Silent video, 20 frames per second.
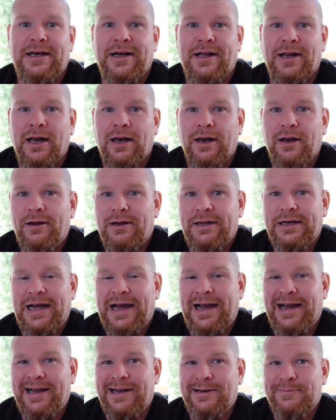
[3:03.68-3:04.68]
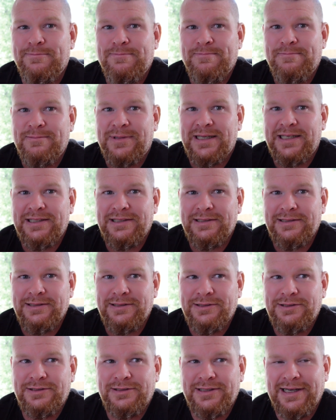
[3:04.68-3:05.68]
a lot.
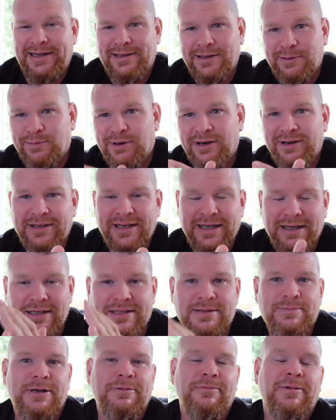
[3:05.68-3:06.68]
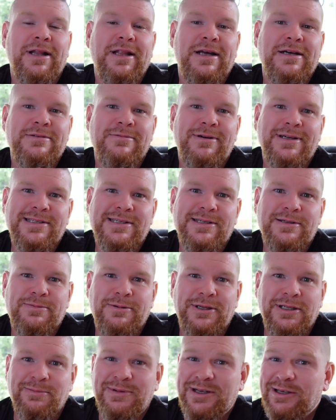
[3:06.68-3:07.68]
Jack LeBrock has been one of those ones that's
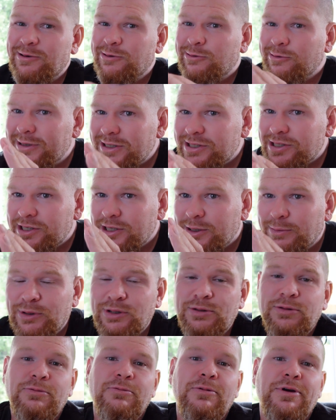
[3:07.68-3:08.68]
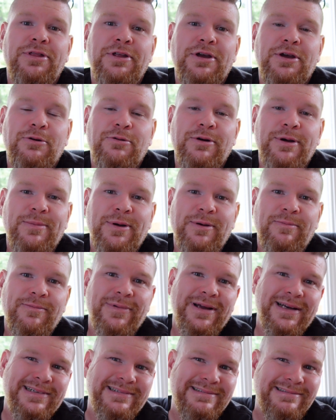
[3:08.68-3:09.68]
been a bit questionable with the equipment.
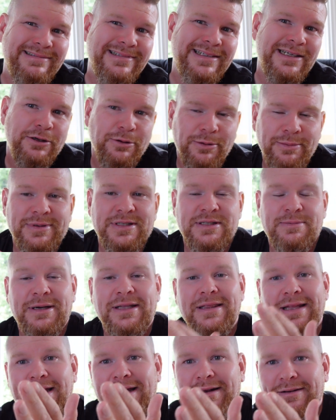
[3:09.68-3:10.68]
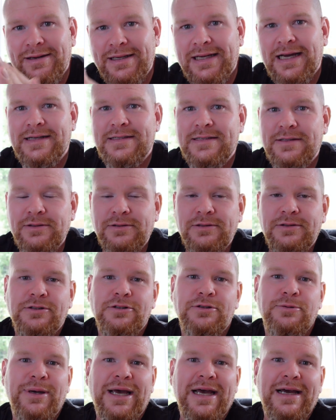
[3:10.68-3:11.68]
When the equipment's been there, he hasn't looked
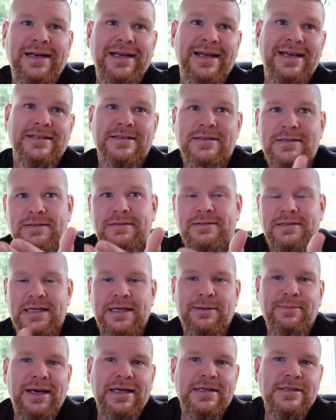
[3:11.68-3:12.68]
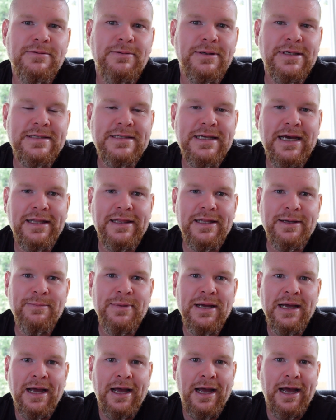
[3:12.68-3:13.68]
too bad against teammates when he's had them.
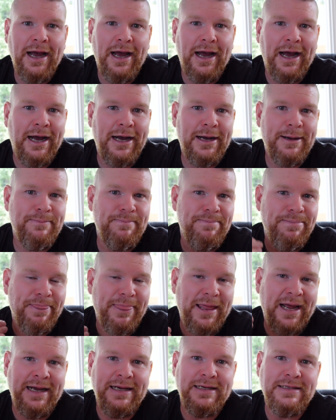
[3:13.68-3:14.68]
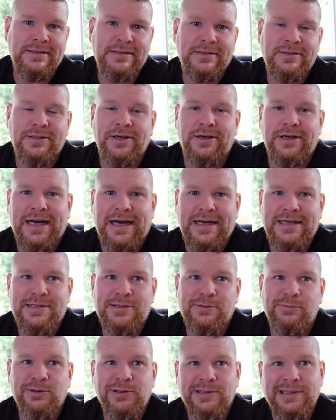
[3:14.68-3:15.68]
And Todd
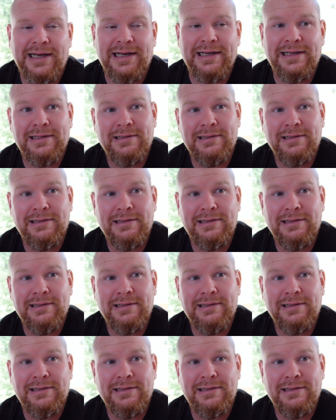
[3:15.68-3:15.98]
Hazelwood,